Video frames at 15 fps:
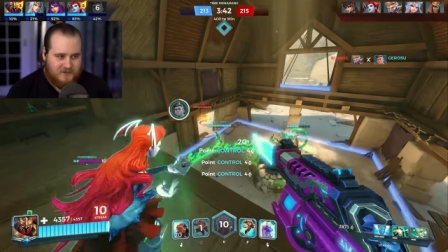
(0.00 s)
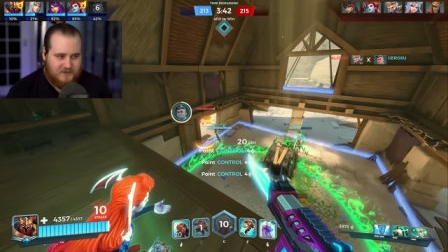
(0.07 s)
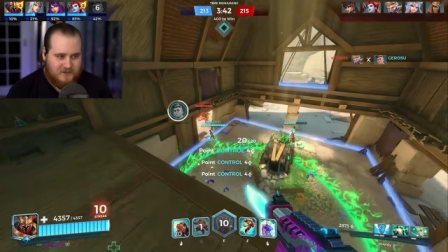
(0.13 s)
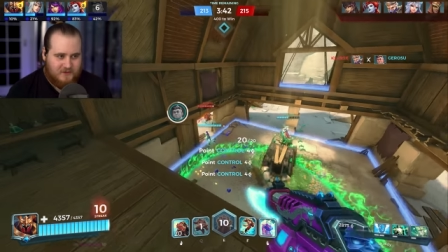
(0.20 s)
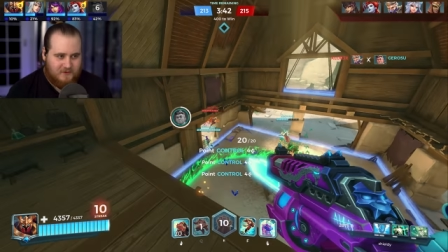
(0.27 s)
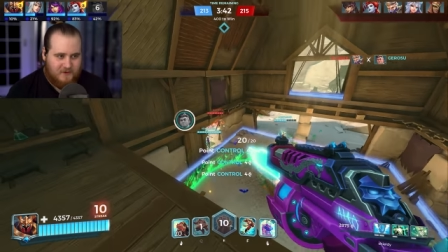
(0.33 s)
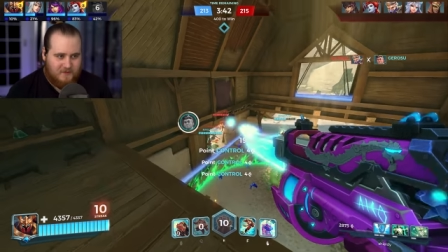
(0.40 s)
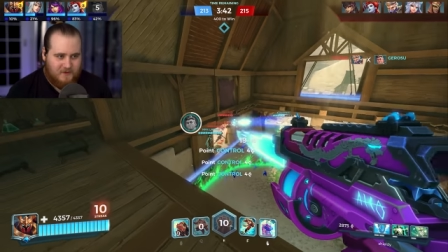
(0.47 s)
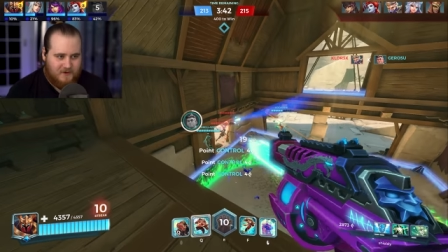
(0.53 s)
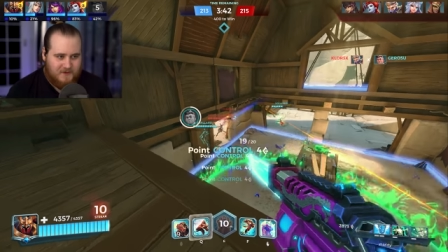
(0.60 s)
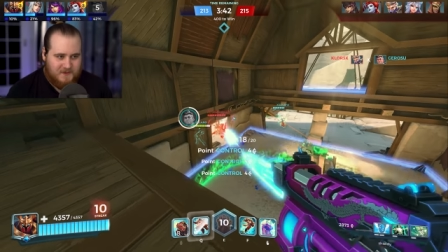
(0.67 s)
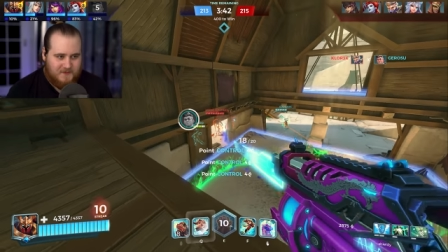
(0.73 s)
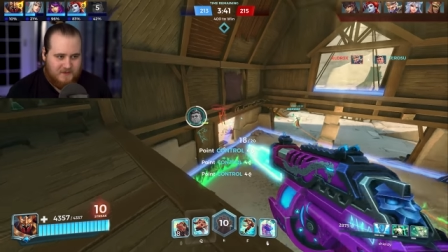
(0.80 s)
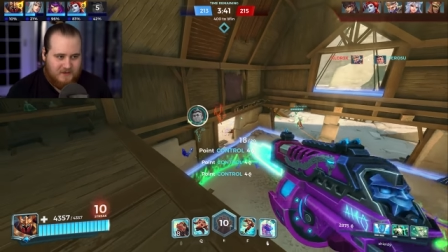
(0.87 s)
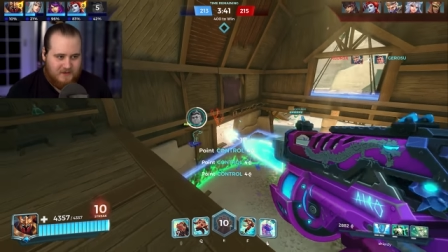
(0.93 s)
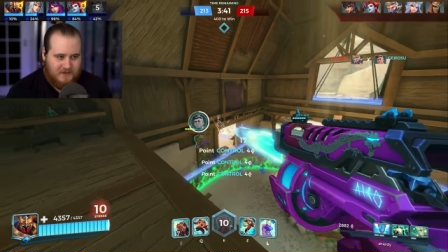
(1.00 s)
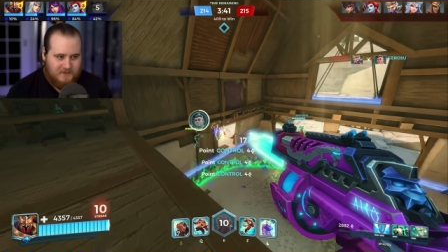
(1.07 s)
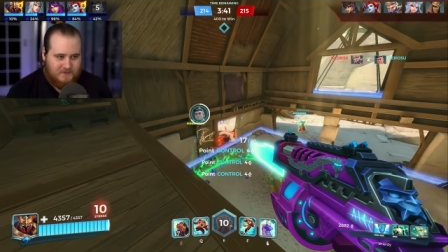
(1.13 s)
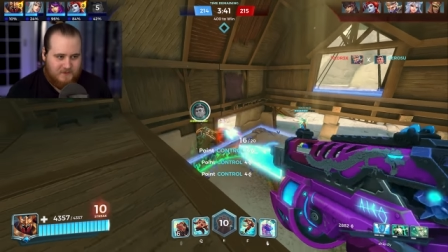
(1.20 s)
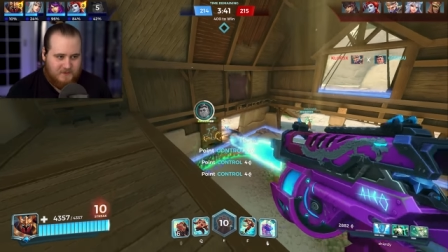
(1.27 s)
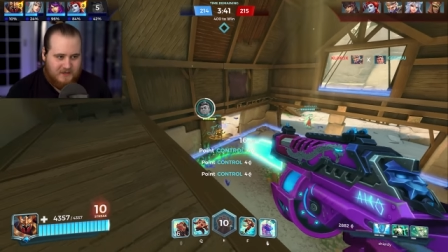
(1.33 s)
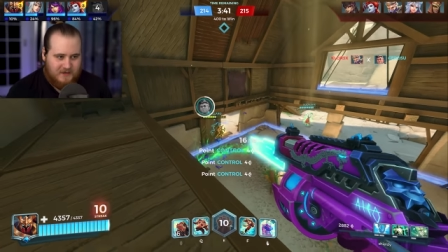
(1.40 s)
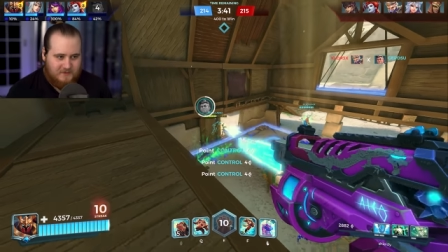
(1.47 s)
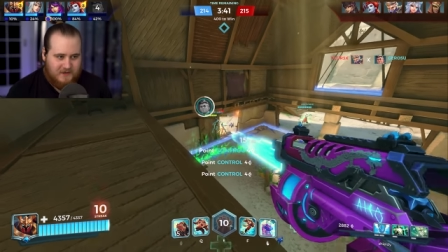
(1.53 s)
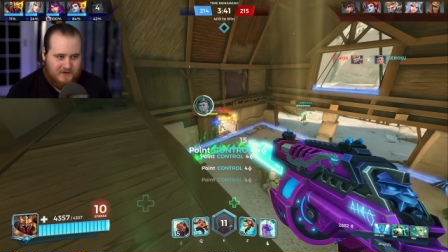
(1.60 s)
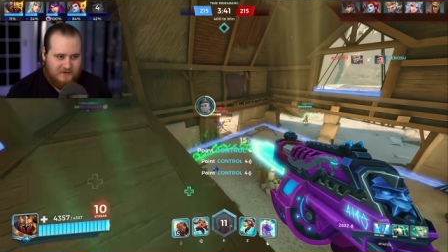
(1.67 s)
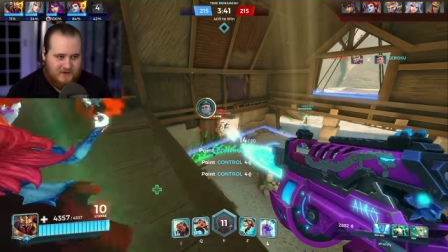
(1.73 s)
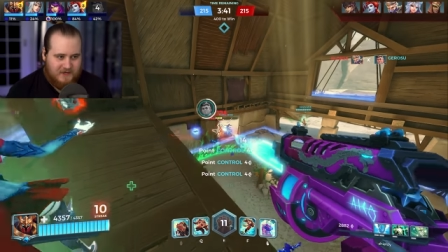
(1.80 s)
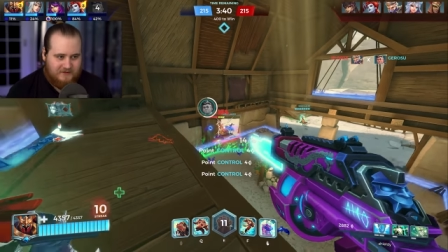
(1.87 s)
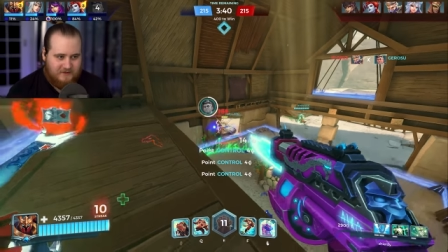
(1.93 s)
and shield the bots, but it's probably a
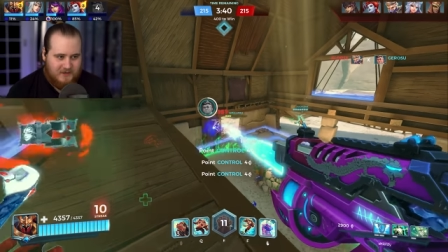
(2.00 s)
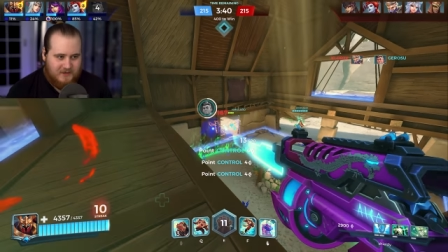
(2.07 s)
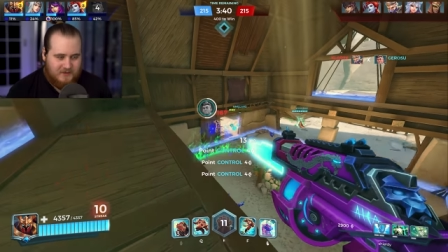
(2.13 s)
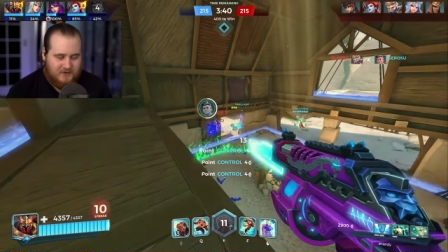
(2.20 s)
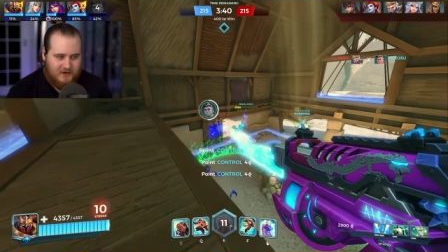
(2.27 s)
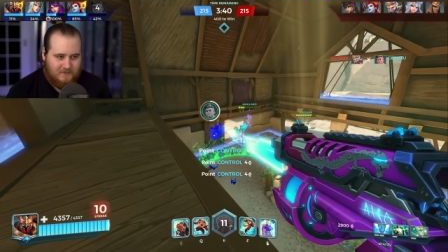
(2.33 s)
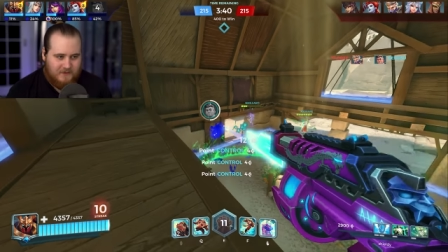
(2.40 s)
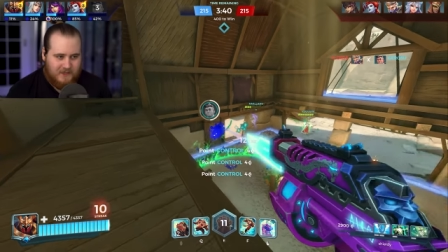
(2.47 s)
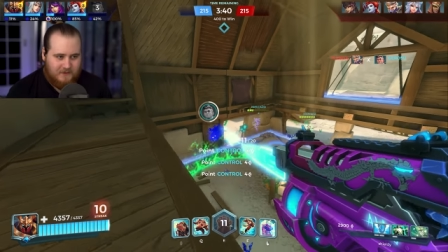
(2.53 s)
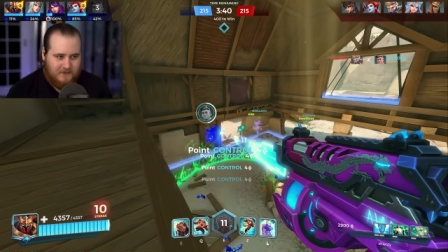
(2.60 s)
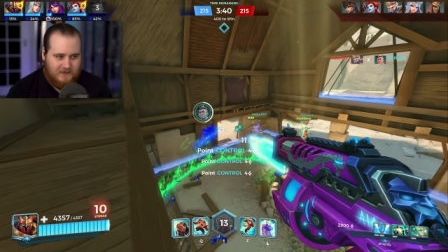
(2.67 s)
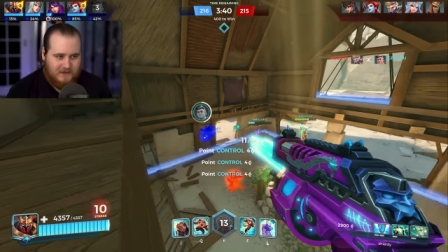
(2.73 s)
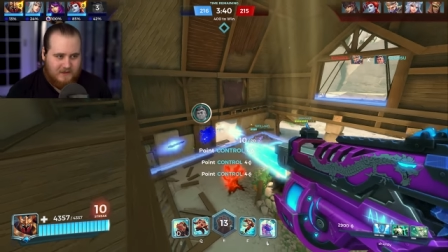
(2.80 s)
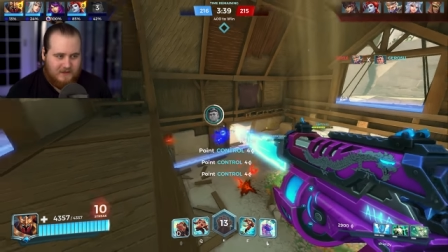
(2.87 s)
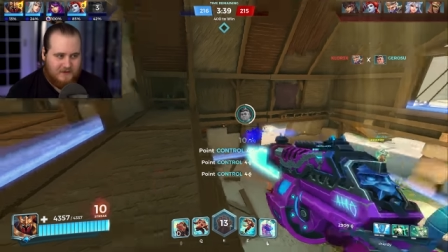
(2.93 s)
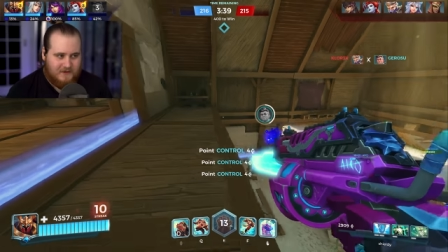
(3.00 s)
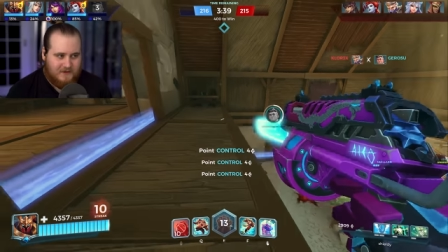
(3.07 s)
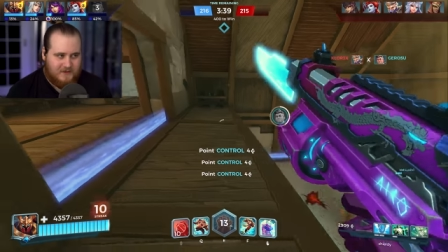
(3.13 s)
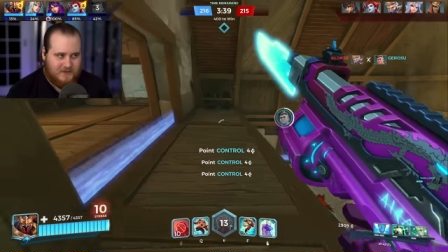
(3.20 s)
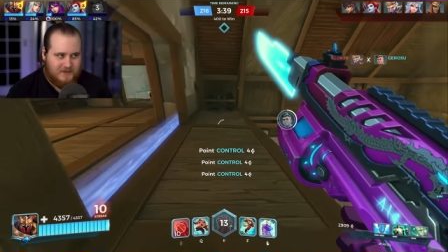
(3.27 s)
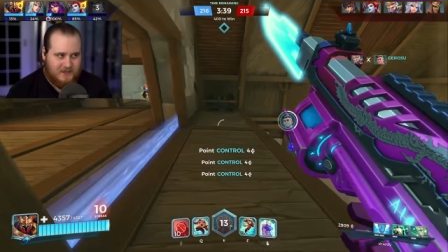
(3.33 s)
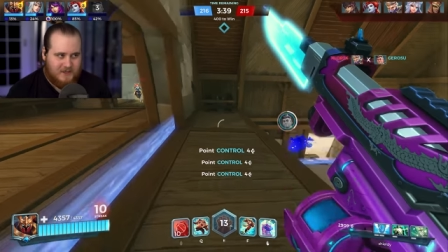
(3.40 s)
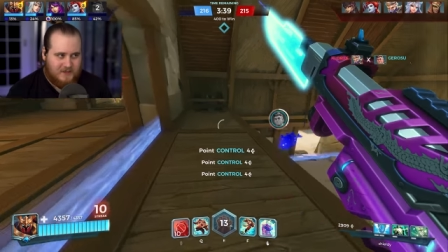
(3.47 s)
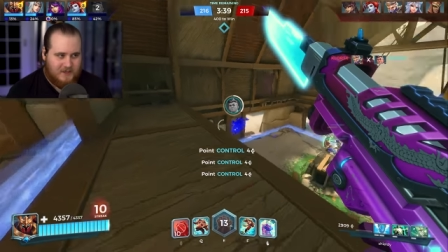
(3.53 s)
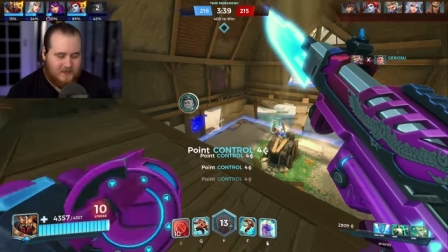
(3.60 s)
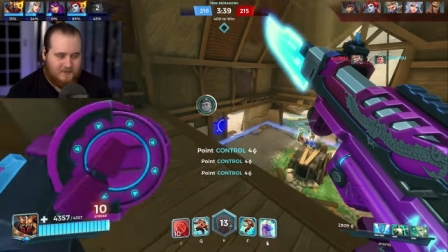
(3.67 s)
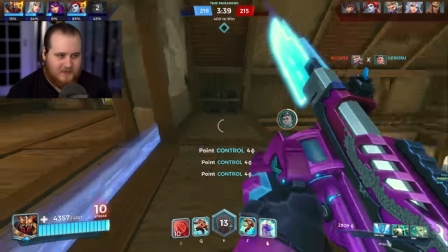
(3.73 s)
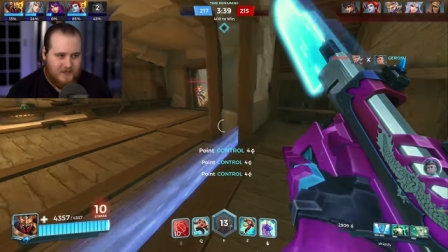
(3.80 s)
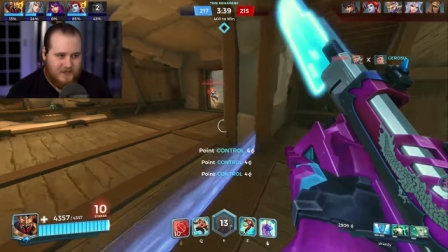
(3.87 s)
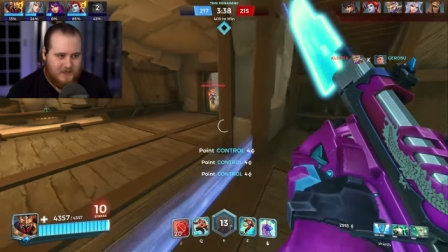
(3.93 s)
better idea for me to try and play with Lilith because she's actually
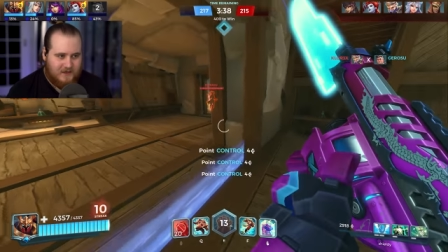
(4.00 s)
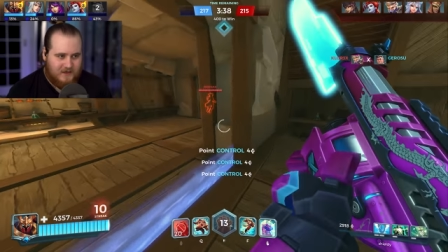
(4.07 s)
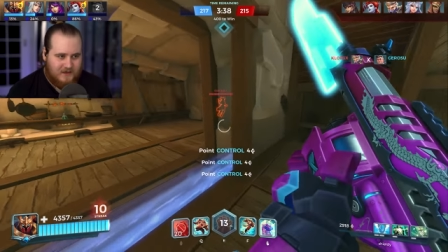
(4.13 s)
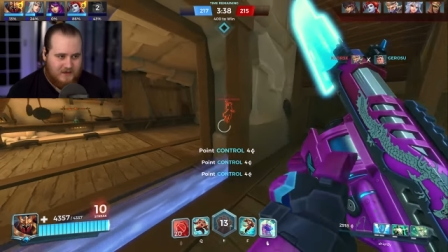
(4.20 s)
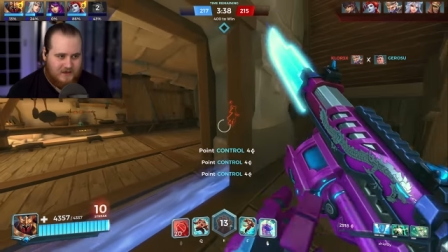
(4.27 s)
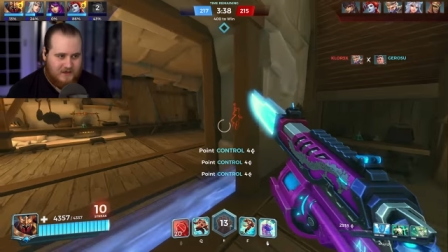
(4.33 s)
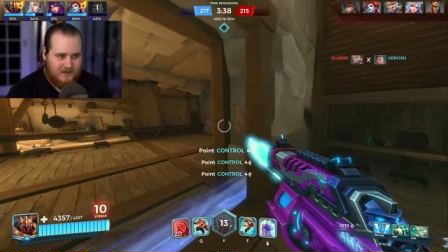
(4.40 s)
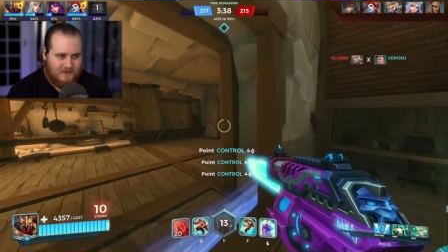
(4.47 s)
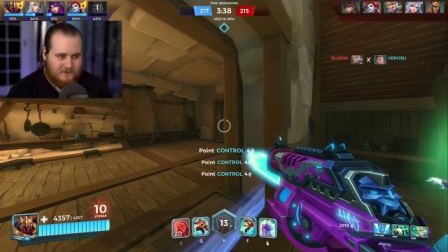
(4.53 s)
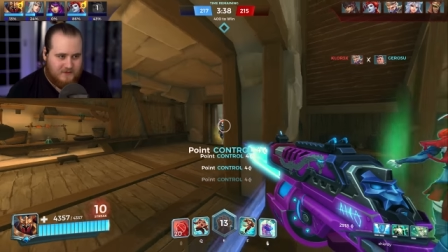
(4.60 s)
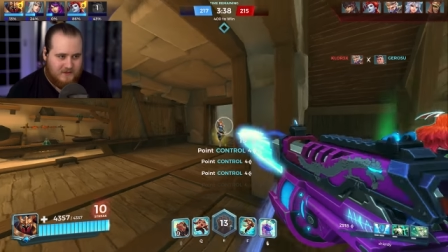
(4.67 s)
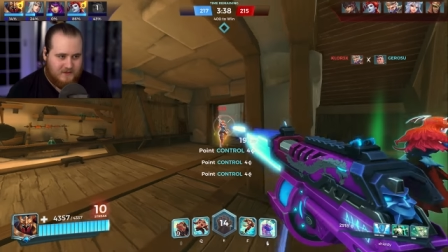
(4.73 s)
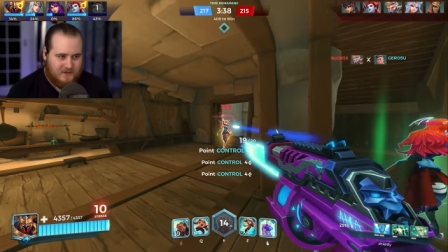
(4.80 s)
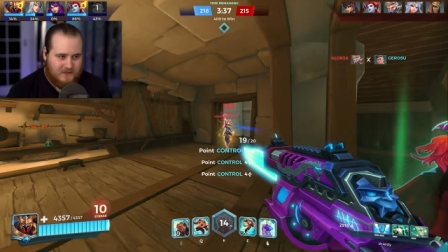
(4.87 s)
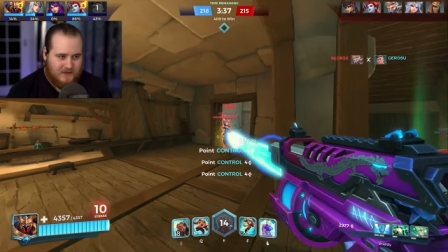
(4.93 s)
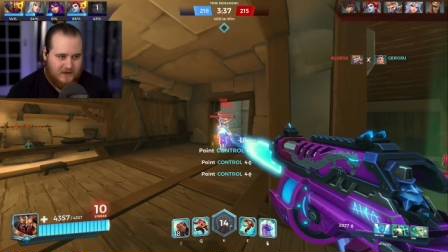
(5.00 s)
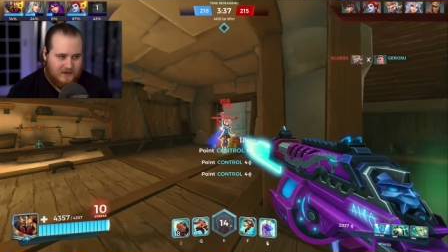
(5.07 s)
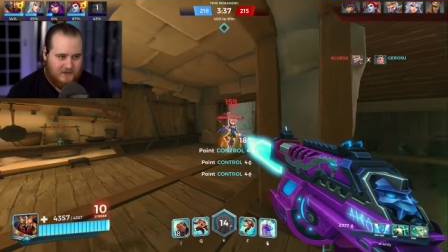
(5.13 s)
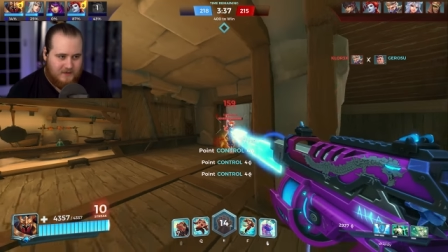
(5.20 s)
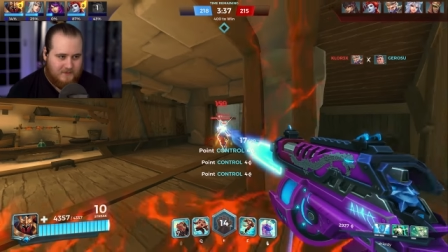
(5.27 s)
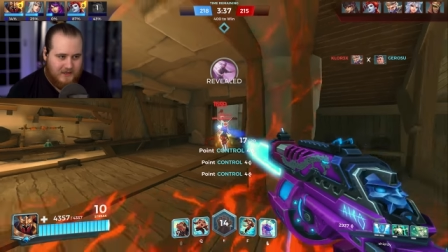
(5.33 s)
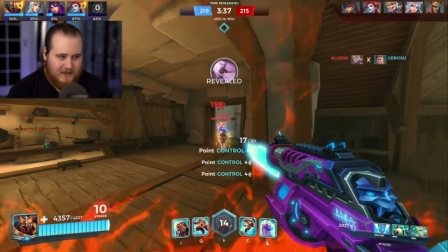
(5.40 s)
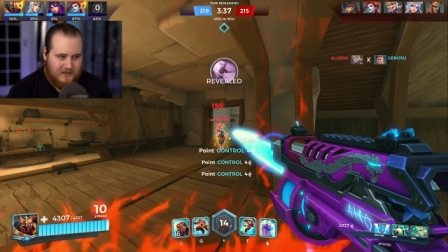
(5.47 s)
a player and also the sky a little bit.